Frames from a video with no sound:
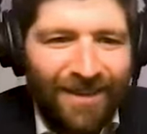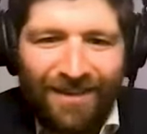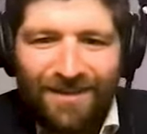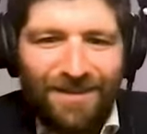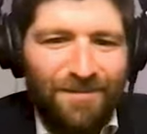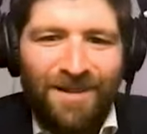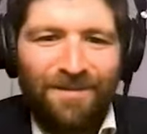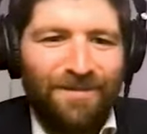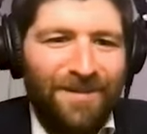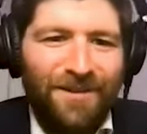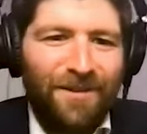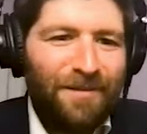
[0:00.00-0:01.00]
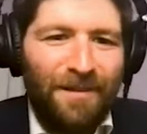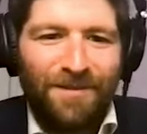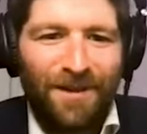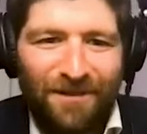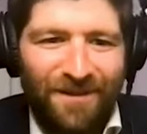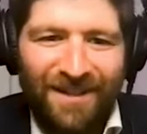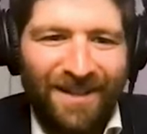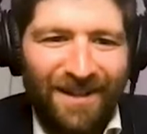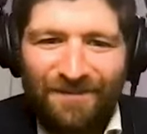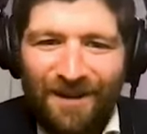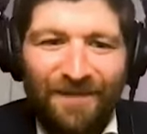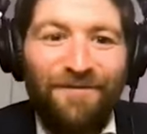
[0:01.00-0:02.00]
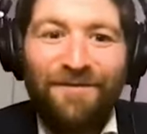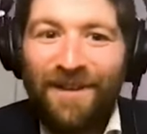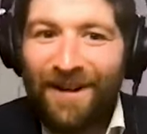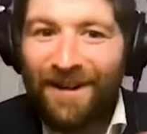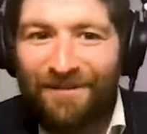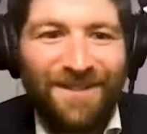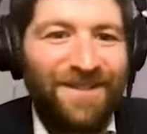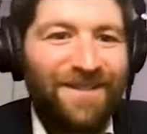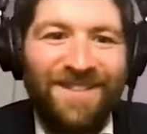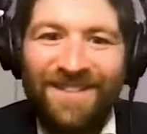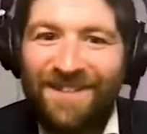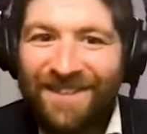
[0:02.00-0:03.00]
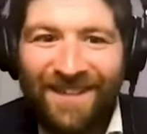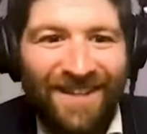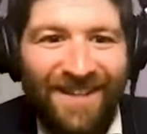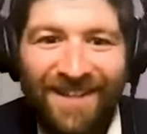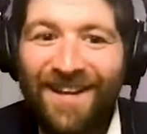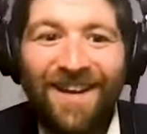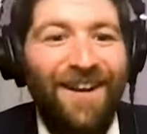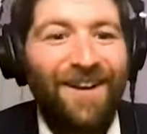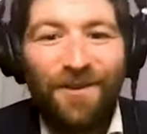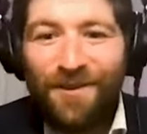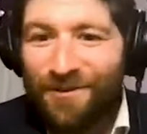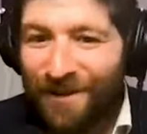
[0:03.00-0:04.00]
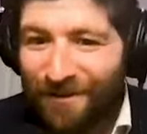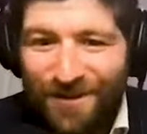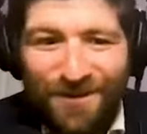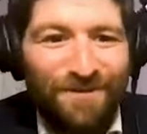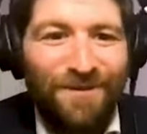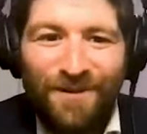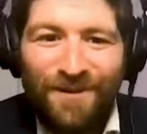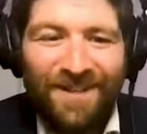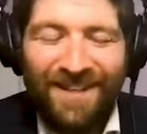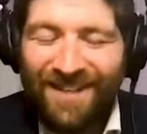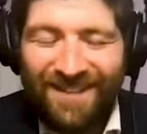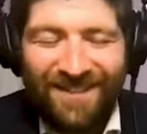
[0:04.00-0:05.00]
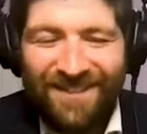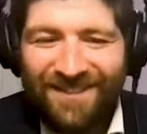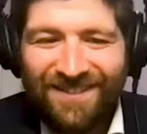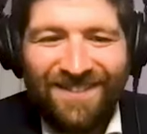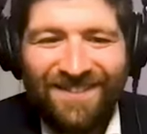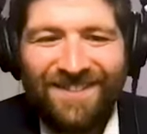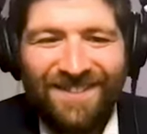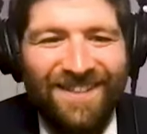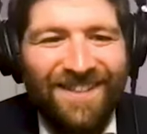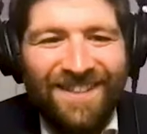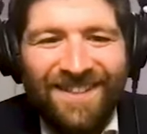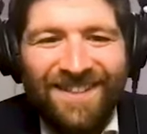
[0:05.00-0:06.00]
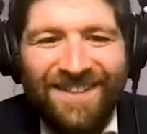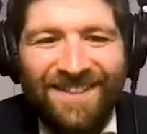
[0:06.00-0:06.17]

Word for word: that doesn't mean I'm you know I'm done with it. Like I'm I'm very much so still thinking going through every tune before like you know so. Oh yeah.